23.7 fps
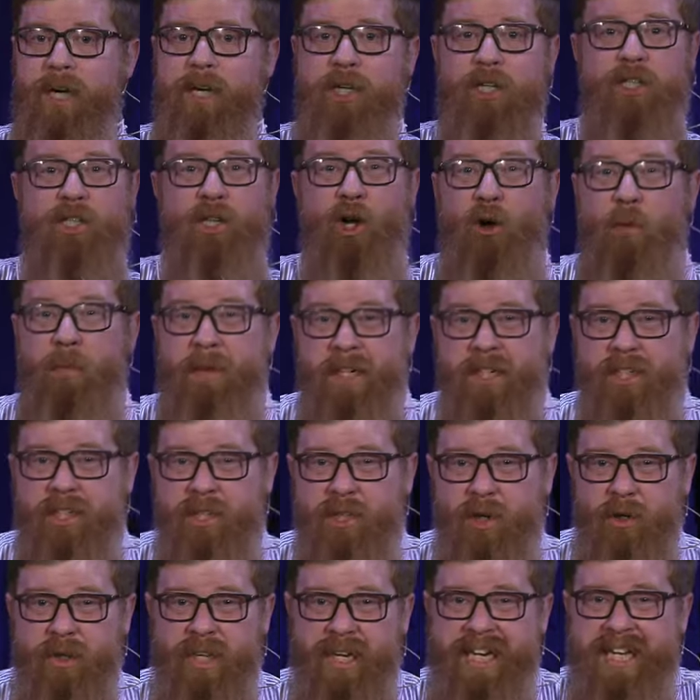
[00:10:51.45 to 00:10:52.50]
so much
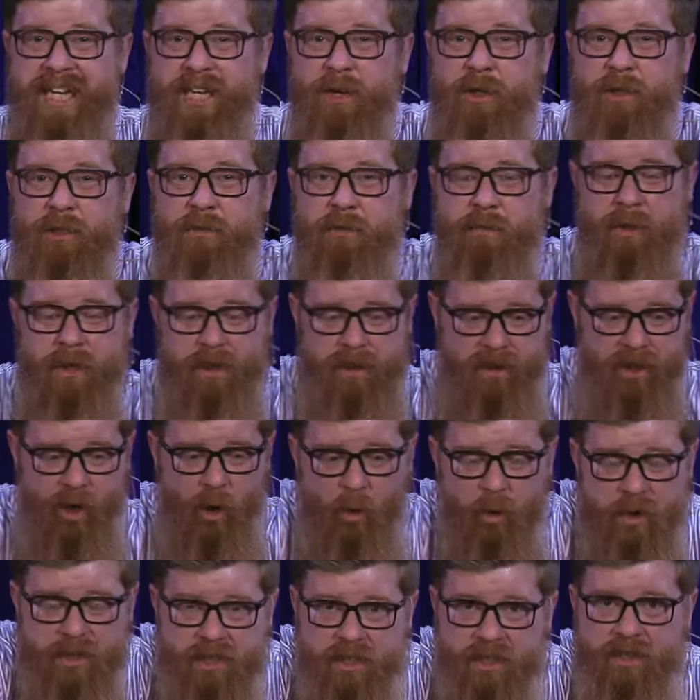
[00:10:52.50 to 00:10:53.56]
so that he goes from the
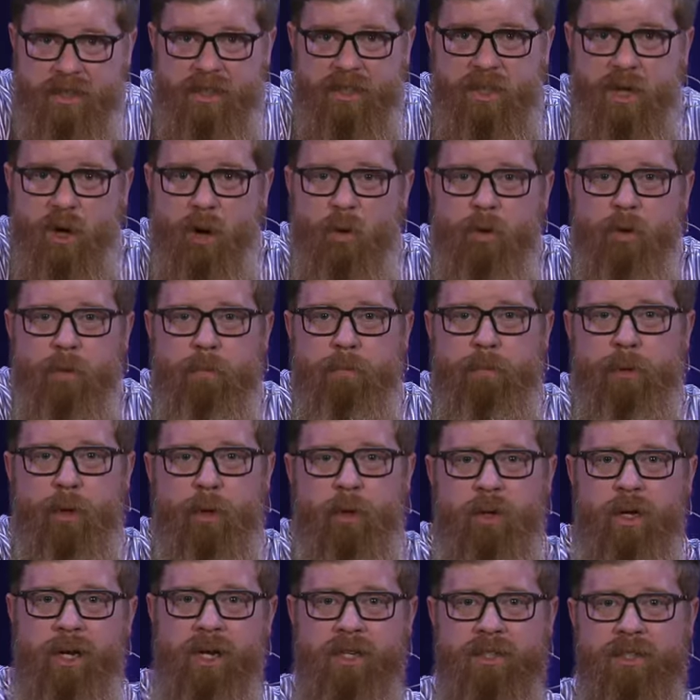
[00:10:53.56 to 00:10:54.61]
lowest on the totem
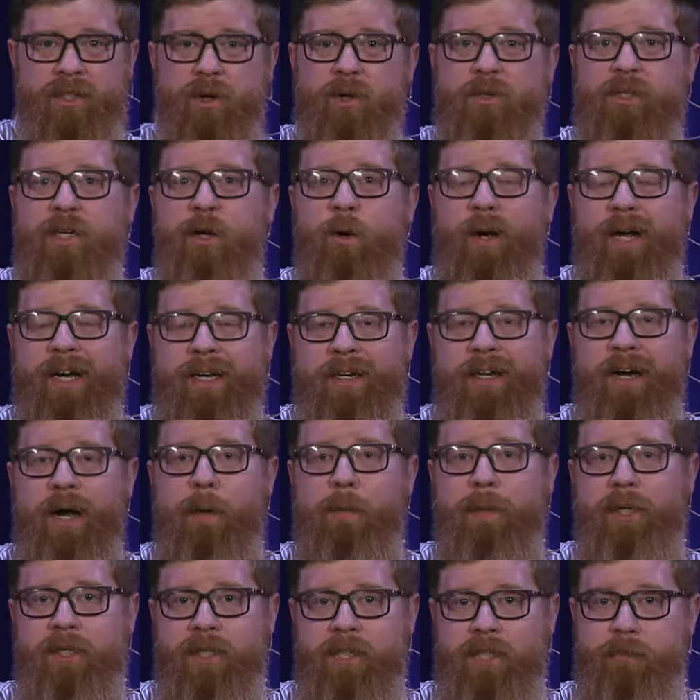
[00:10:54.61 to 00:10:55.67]
pole,
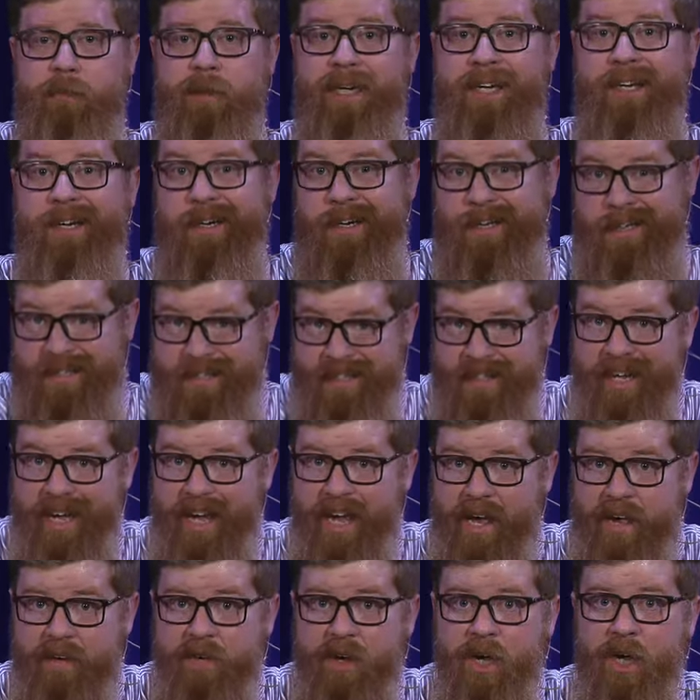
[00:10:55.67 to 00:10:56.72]
socioeconomically speaking, a
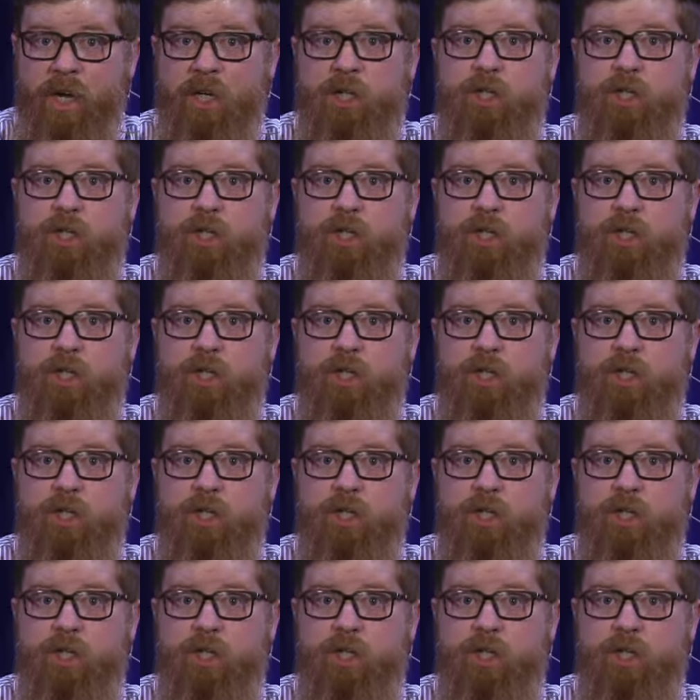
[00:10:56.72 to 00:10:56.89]
slave,